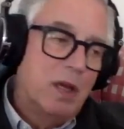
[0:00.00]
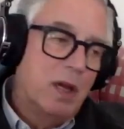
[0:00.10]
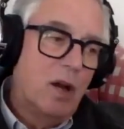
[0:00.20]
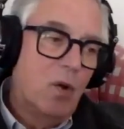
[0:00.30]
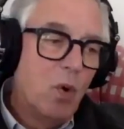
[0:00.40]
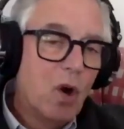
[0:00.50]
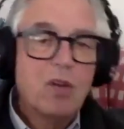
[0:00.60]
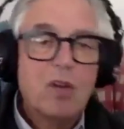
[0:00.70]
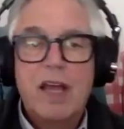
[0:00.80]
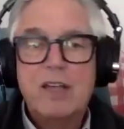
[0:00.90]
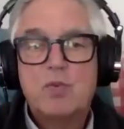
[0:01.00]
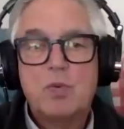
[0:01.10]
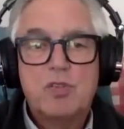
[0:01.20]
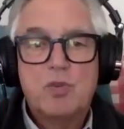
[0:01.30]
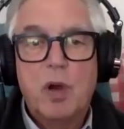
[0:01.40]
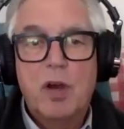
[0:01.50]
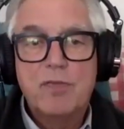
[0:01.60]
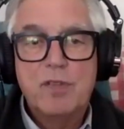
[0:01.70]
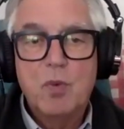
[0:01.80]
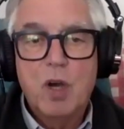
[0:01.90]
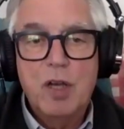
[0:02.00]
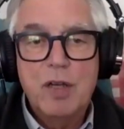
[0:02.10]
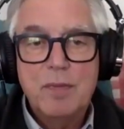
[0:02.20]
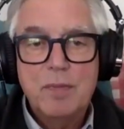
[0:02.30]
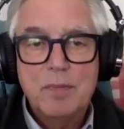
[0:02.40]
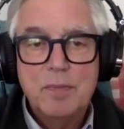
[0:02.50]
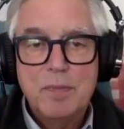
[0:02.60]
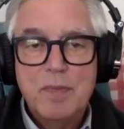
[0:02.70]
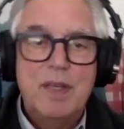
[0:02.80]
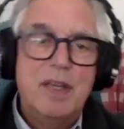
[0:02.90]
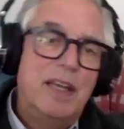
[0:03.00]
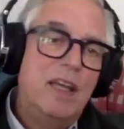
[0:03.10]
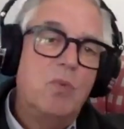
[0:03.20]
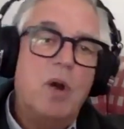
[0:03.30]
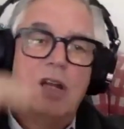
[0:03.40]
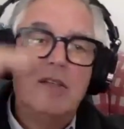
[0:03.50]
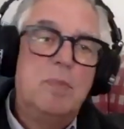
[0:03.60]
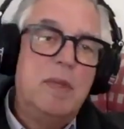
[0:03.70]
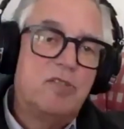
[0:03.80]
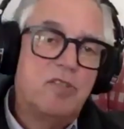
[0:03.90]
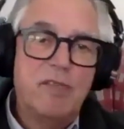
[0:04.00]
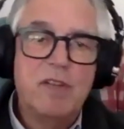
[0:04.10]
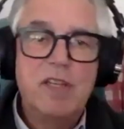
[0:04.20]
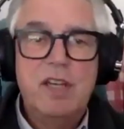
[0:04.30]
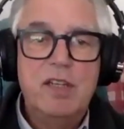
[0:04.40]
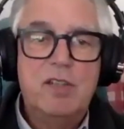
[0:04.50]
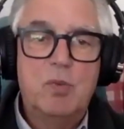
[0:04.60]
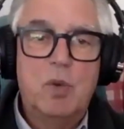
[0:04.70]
Uh, world class was 12 to 1. He wanted to be 17 to